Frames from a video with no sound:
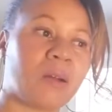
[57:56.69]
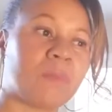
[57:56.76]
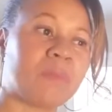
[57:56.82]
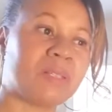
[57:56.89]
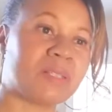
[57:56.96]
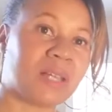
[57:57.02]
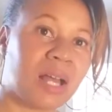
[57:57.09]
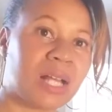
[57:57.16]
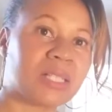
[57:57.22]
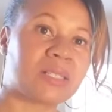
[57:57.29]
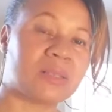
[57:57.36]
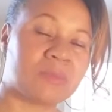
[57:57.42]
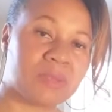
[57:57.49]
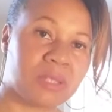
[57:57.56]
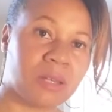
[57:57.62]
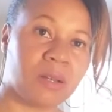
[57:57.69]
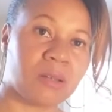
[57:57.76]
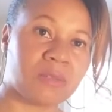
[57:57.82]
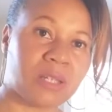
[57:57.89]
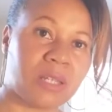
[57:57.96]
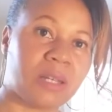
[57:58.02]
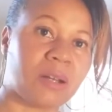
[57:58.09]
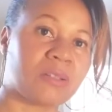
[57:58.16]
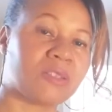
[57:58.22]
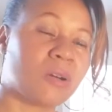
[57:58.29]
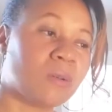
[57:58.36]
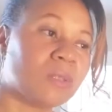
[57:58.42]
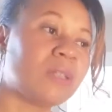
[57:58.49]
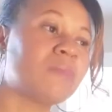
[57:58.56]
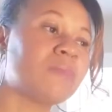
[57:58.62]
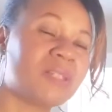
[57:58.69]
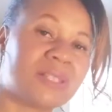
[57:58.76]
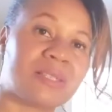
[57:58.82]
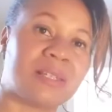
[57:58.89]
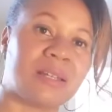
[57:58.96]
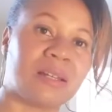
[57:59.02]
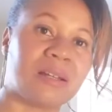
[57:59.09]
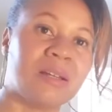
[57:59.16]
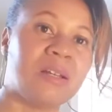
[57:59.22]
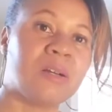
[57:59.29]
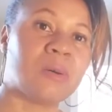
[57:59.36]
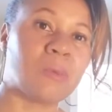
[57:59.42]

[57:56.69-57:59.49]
are besides themselves and they're totally missing